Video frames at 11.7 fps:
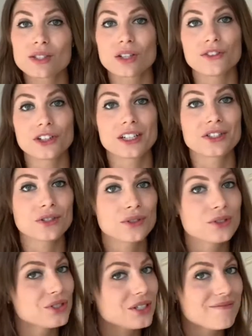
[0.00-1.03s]
so if your kids don't
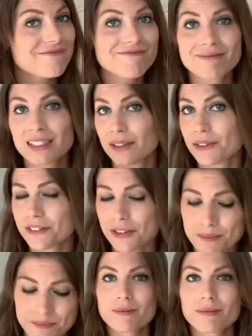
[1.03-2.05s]
use them, get rid of them.